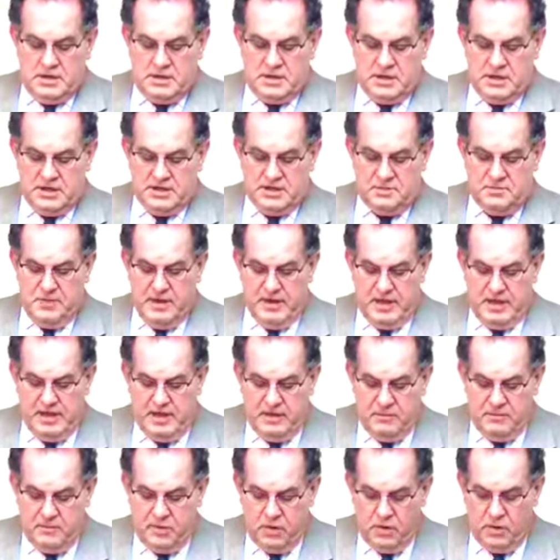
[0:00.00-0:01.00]
Judge
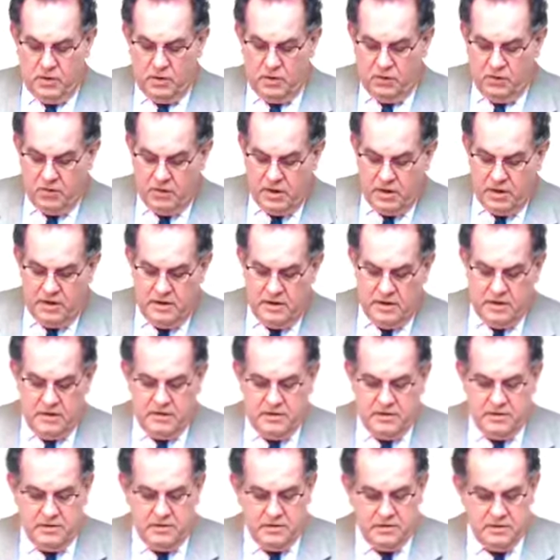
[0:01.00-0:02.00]
me, O Lord,
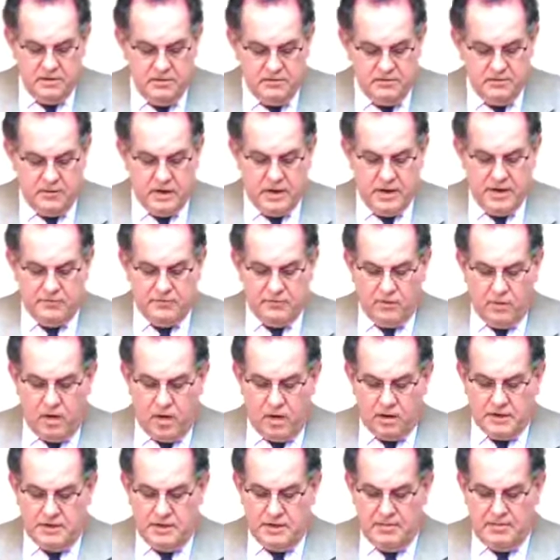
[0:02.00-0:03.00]
for I have
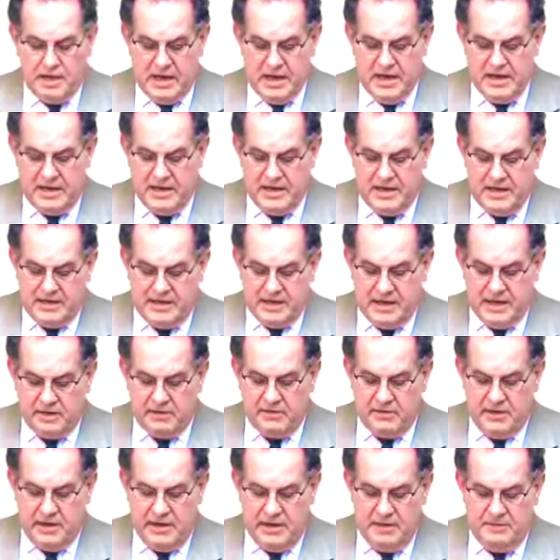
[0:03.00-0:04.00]
walked in mine
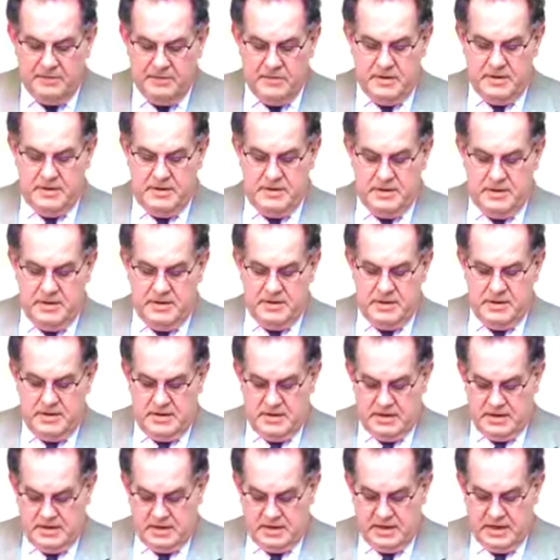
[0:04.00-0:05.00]
integrity.
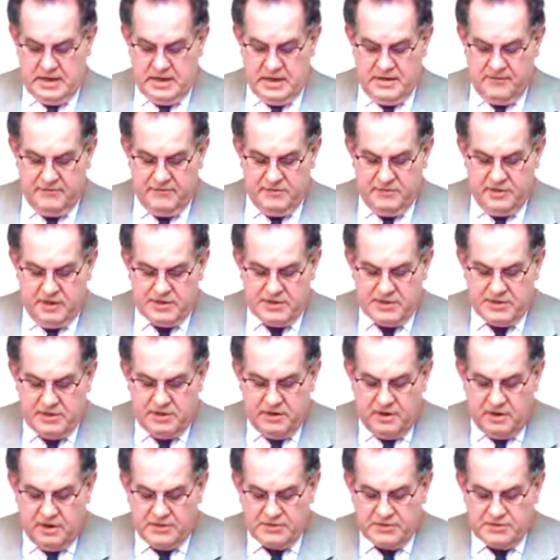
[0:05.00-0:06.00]
I have
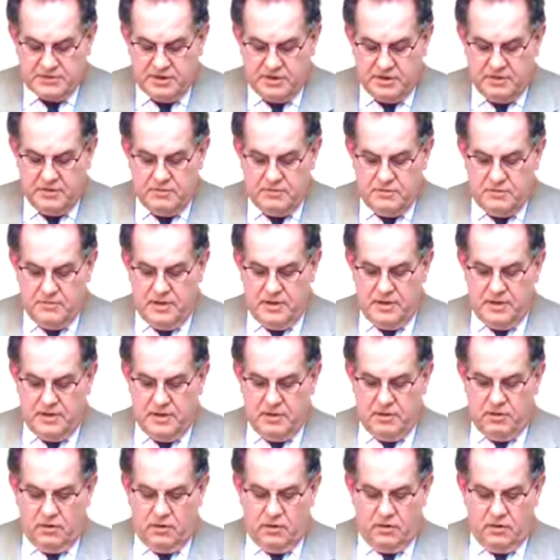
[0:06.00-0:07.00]
trusted also in
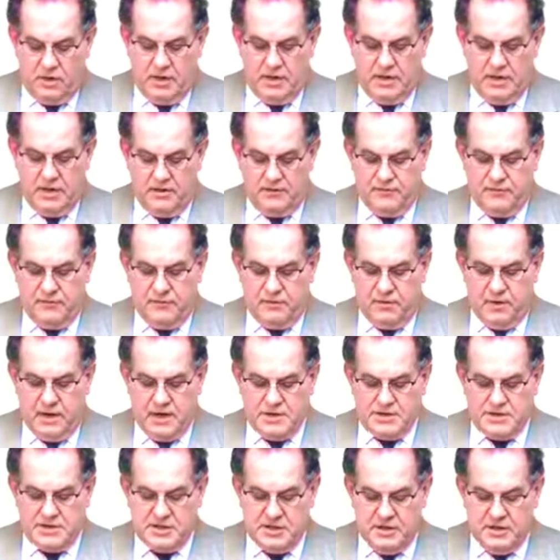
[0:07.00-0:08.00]
the Lord, therefore
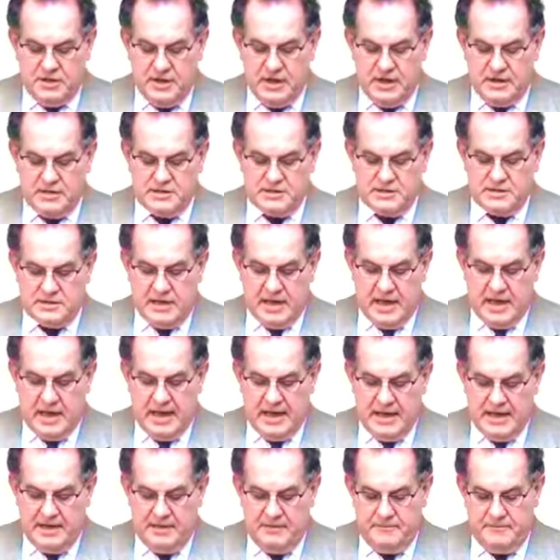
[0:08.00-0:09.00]
I shall not
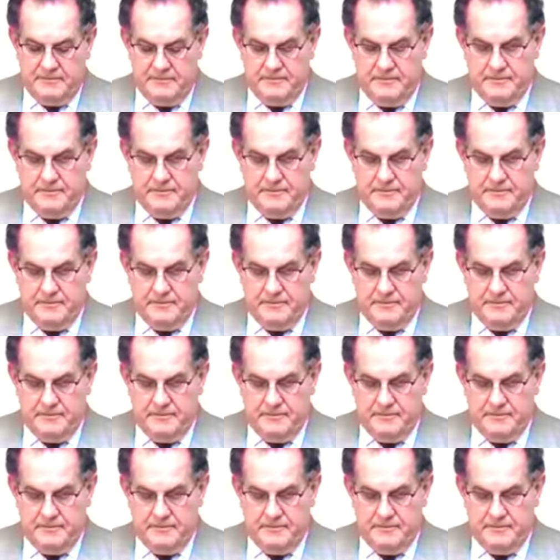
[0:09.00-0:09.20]
slide.